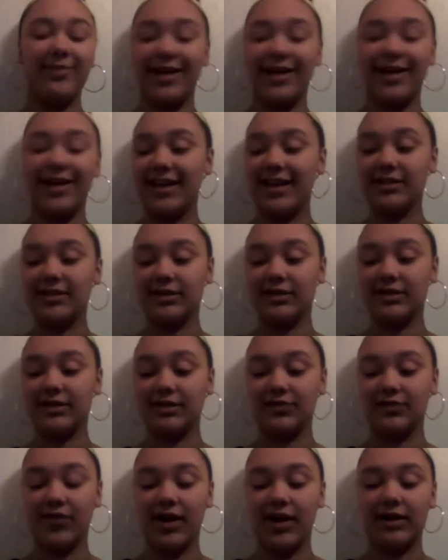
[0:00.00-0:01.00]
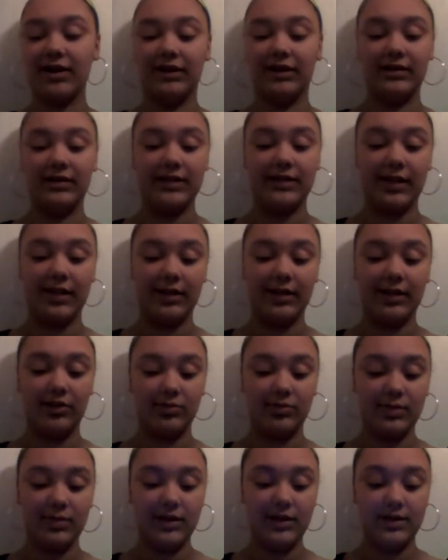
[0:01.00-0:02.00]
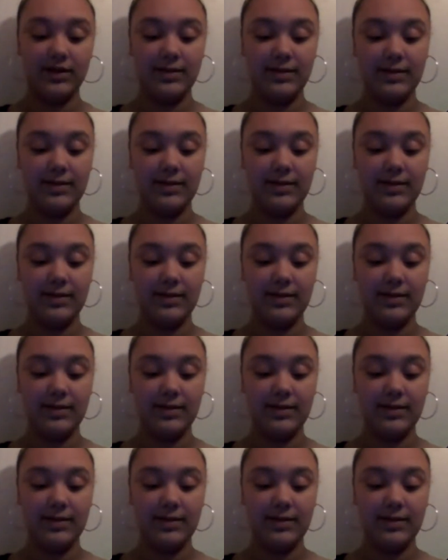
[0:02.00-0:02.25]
FBI agent is finally telling on me.